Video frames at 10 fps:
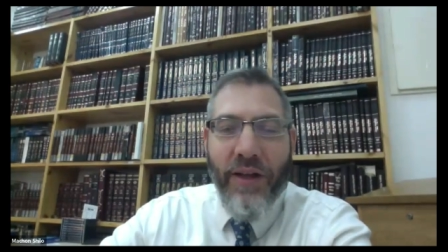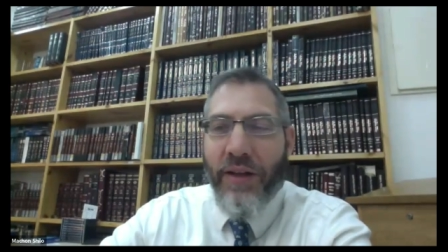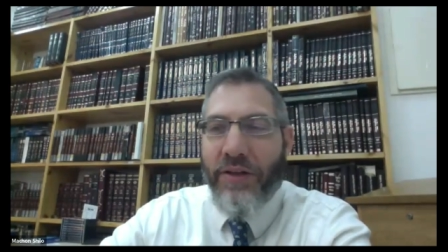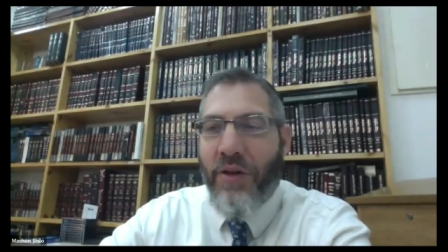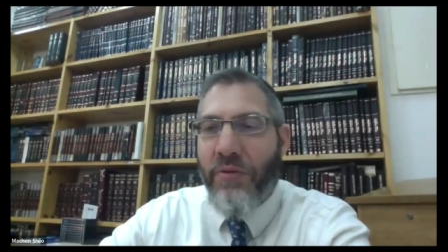
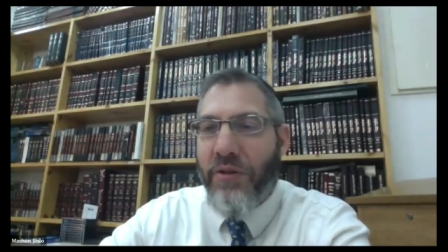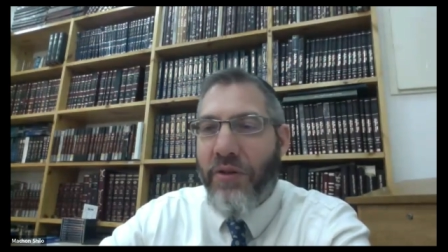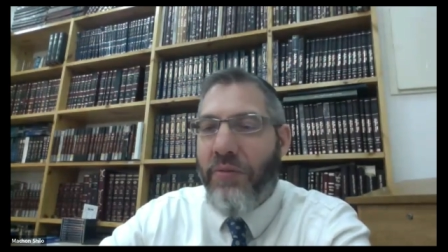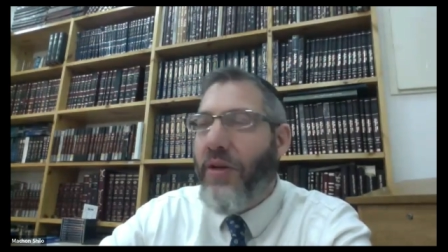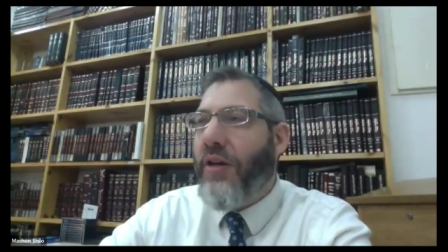let's go
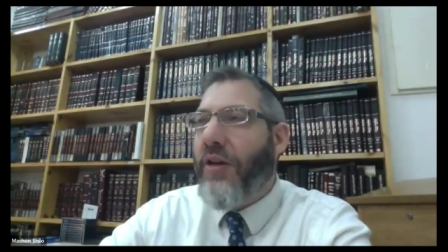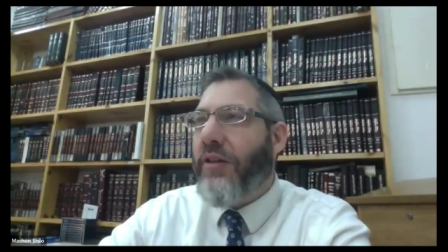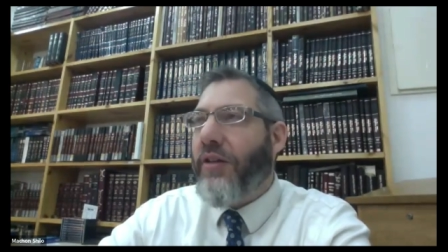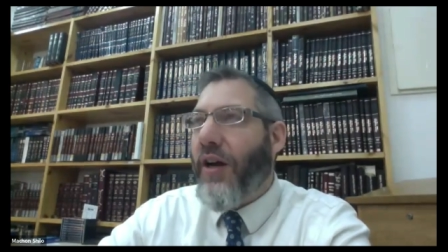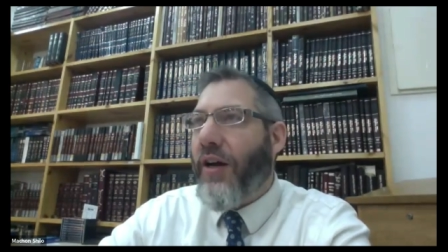to
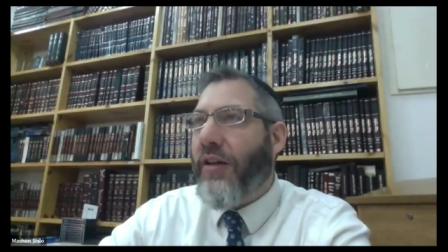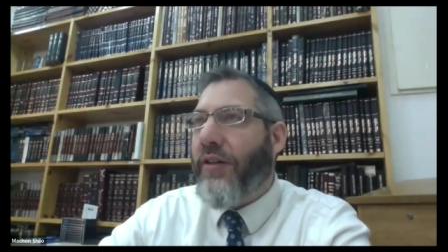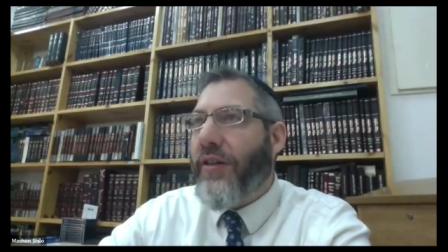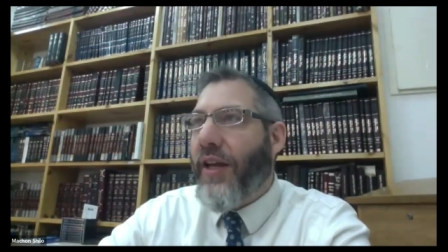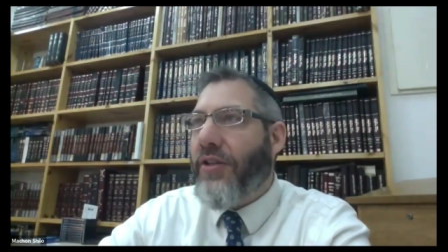
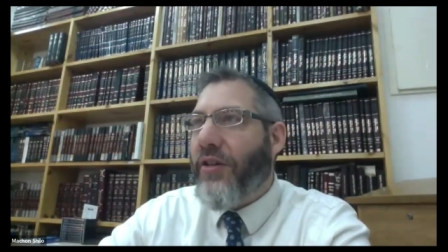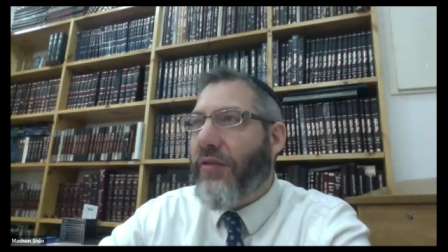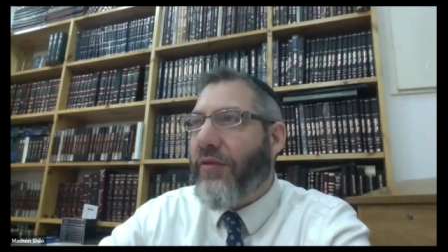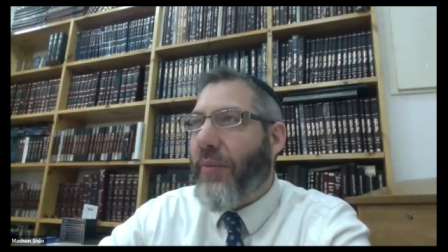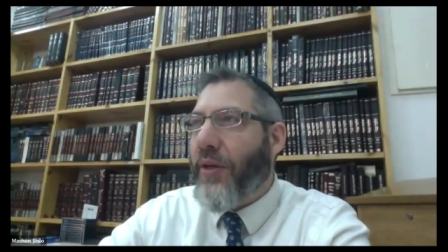the days
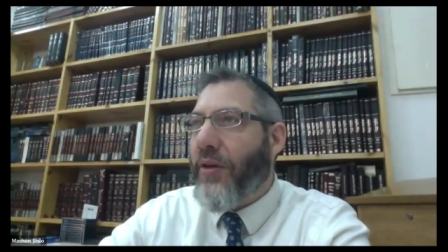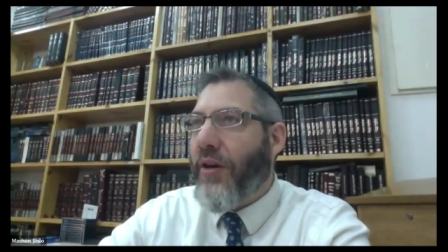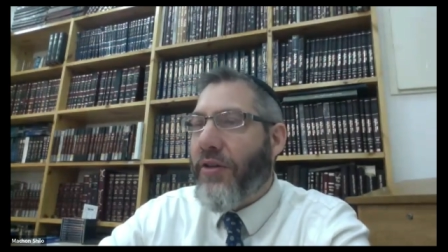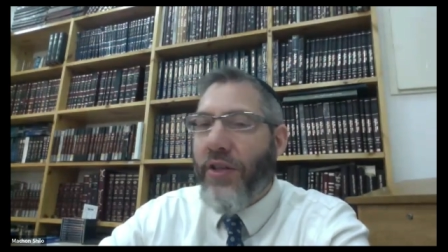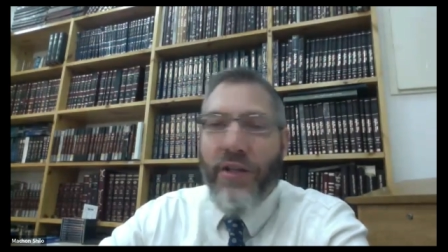of Rabbi
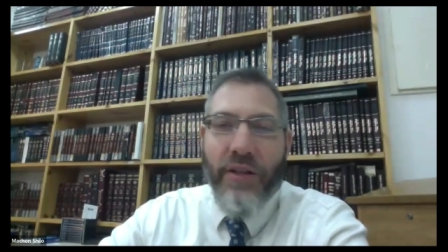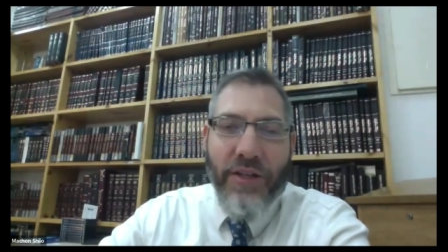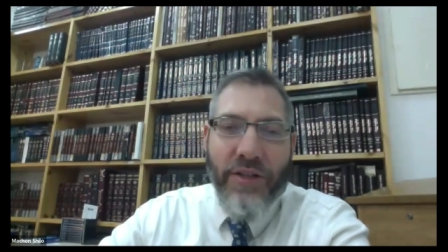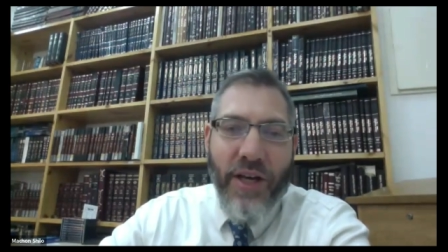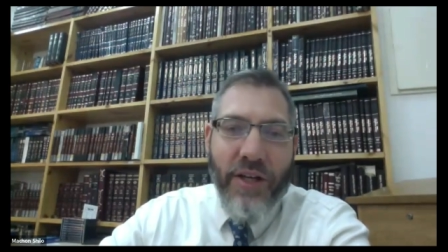Yudanasi, the
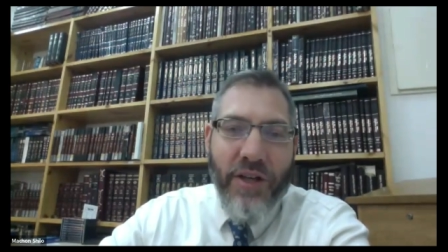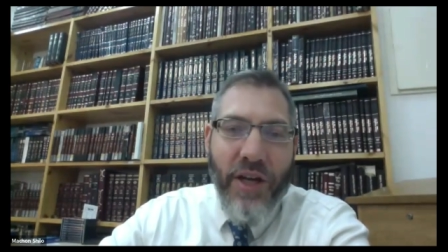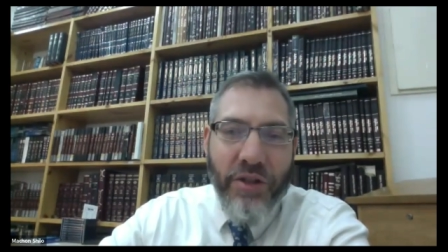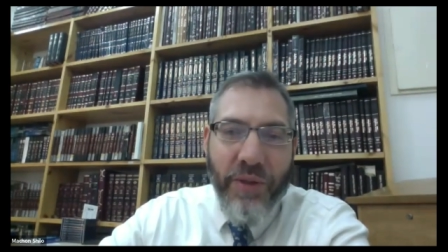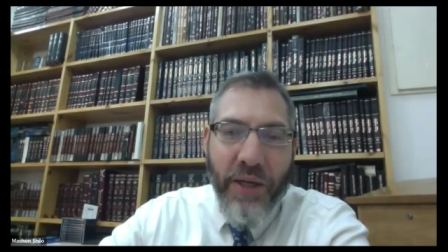late 2nd
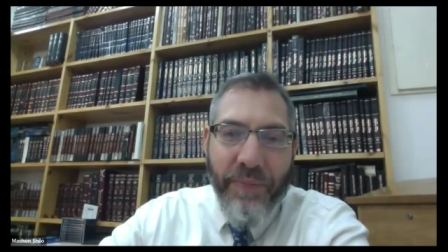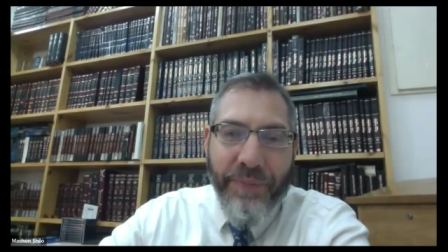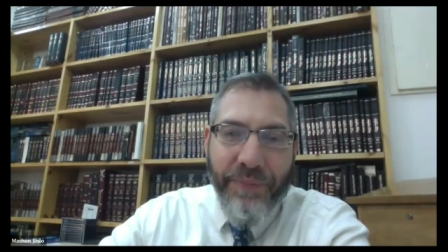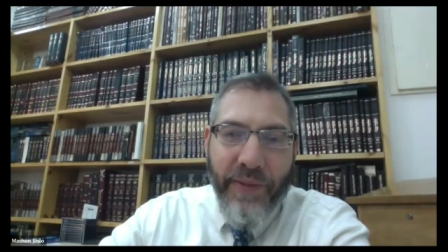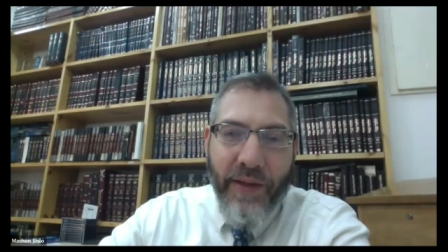century.
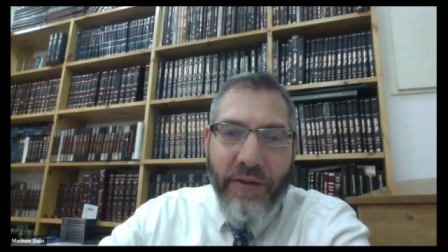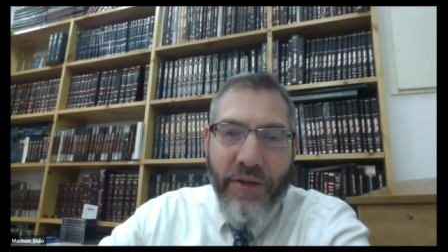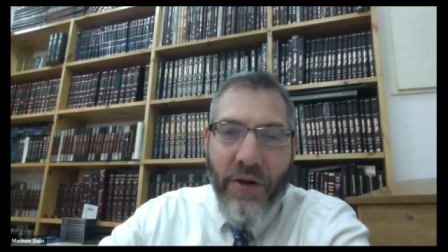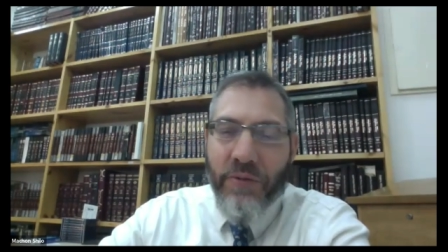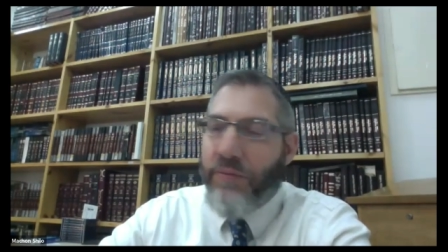
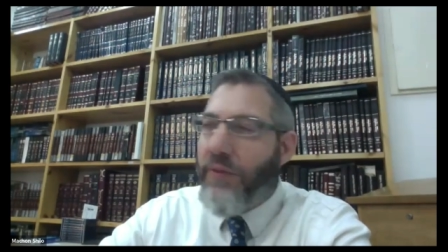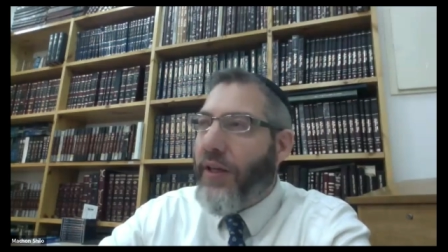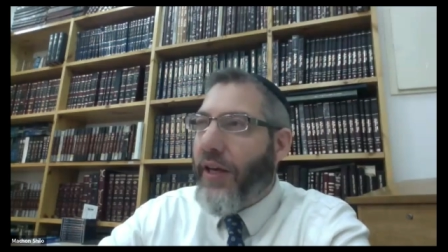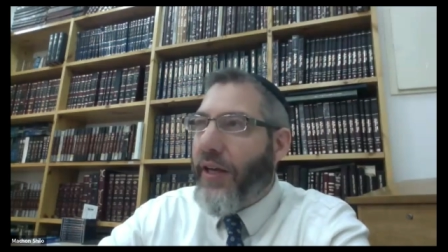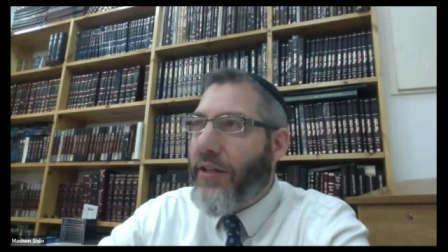So
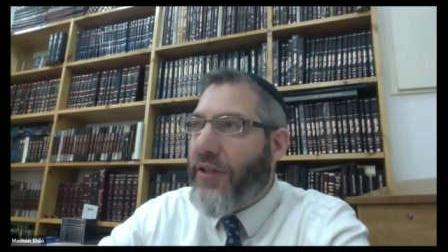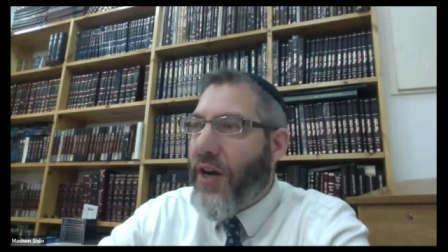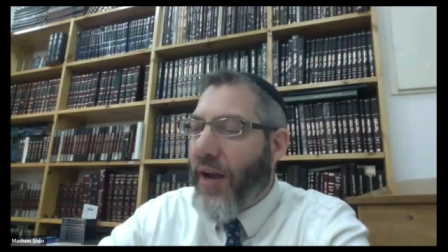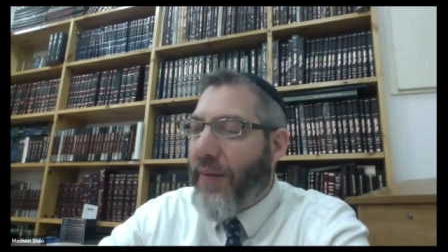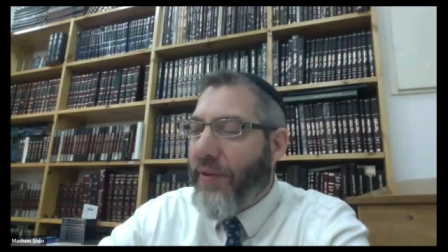in his
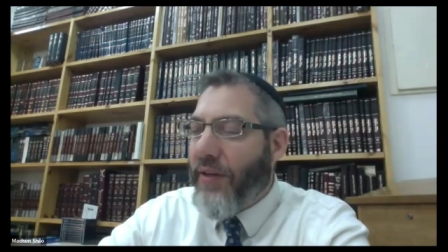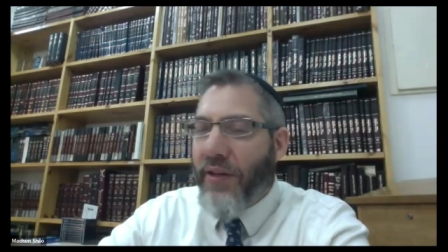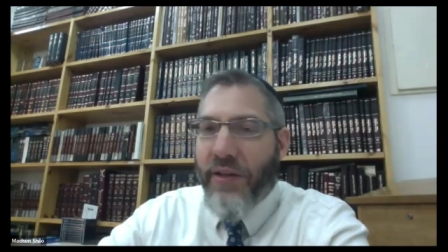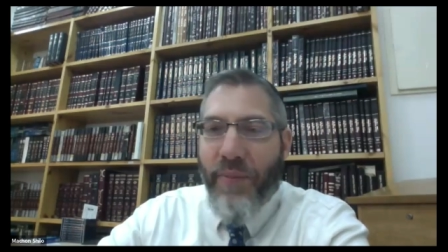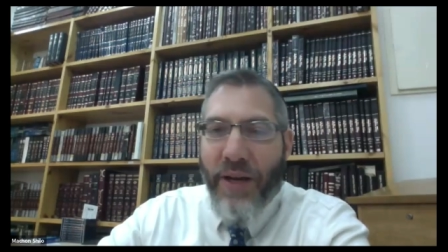time,
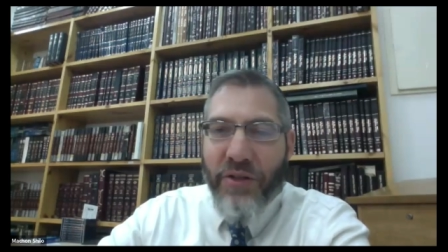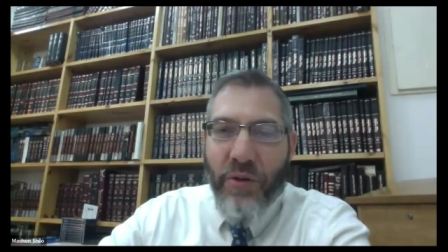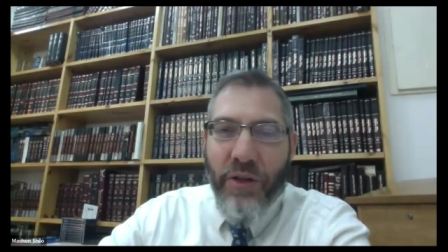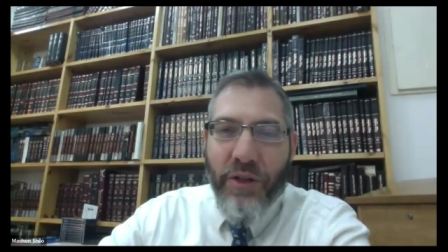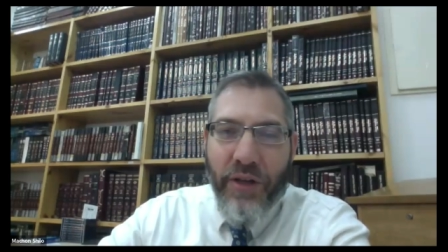the best
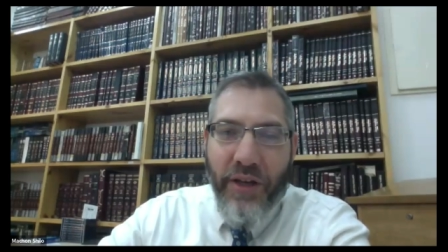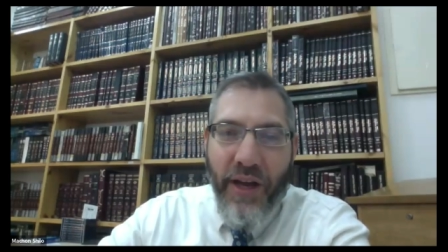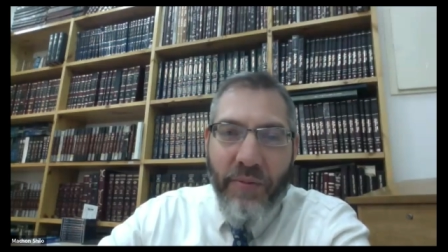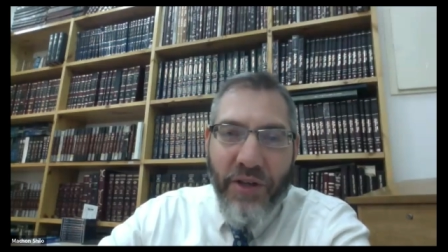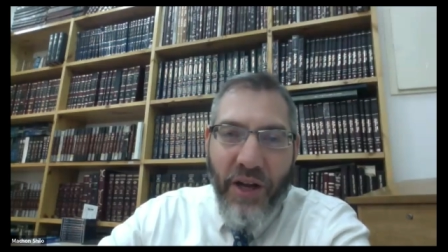oil you could
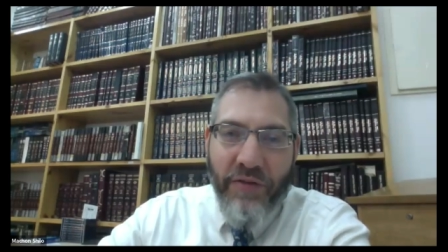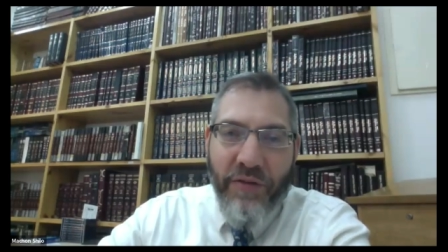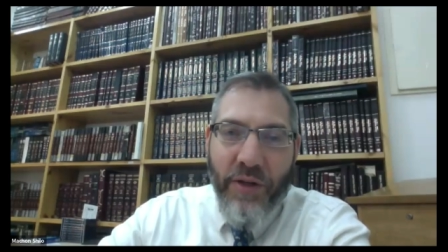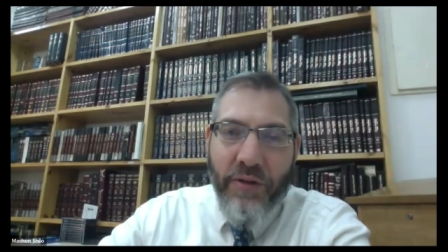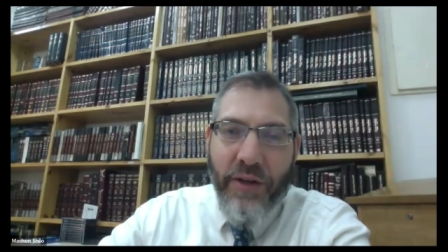get was olive
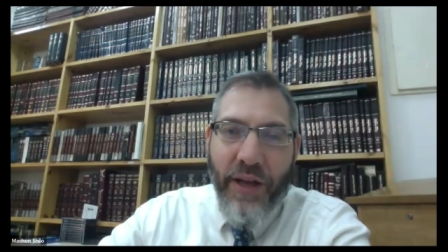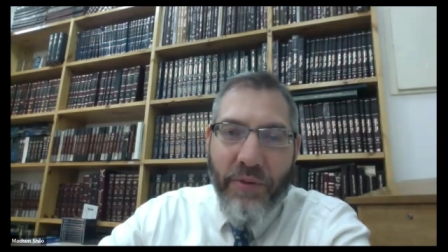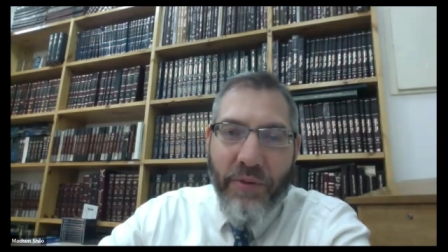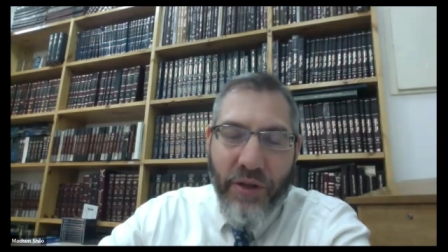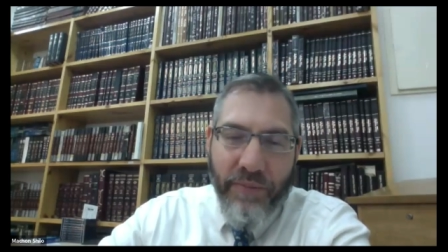oil, and that
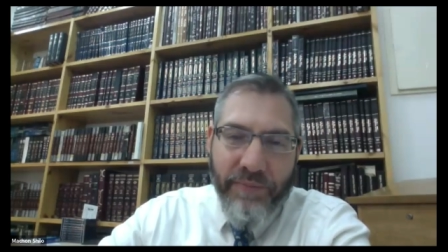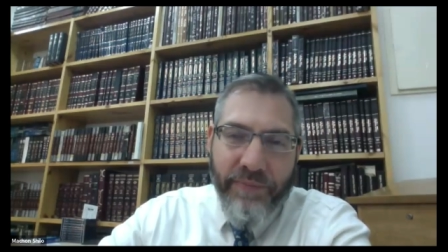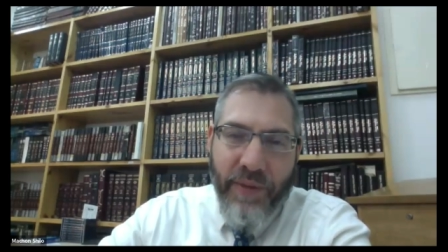was good.